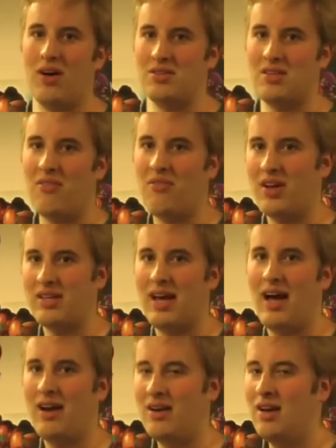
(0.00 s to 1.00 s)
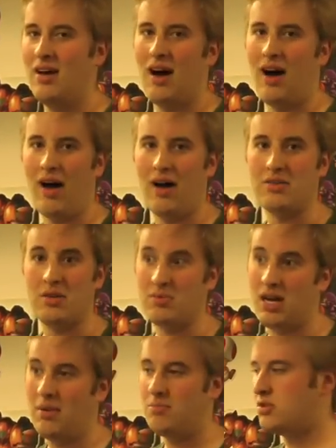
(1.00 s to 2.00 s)
on, stuff like that.
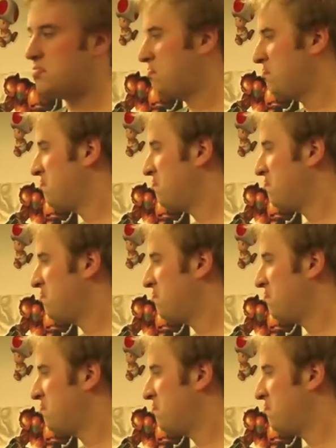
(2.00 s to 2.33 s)
Sometimes